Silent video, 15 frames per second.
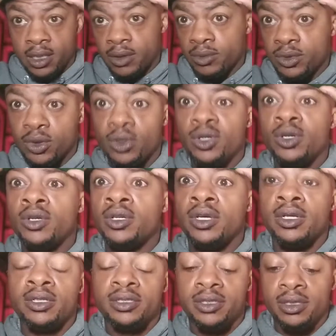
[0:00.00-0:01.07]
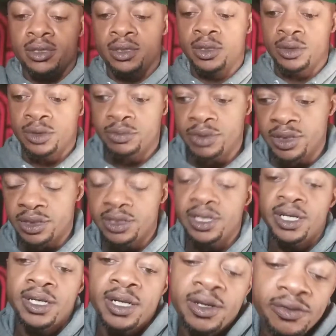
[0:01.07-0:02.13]
what's going on, y'all? It's your only host,
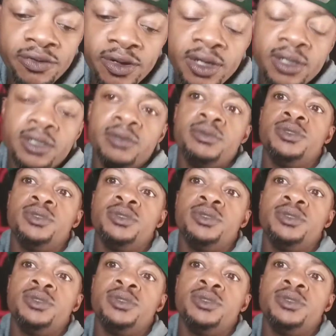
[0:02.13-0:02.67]
BZ995